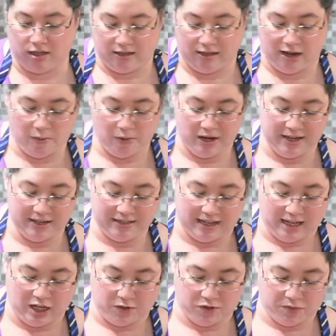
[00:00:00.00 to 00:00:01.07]
That way it
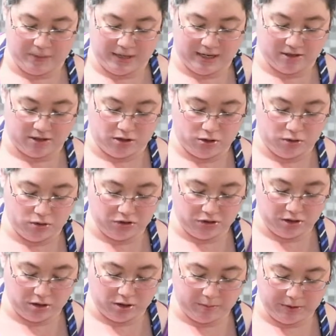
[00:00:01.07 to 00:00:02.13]
helps bake the noodles
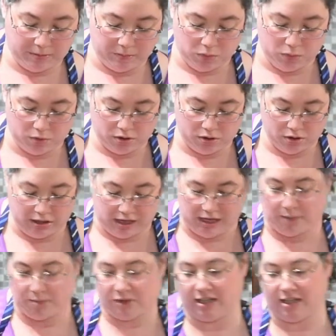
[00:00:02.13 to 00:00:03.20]
a little bit more. It
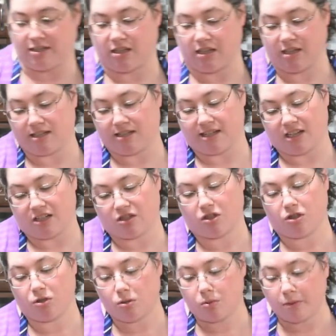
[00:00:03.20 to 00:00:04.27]
helps get the insides
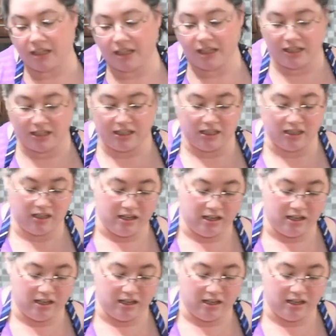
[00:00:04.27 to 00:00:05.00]
gooey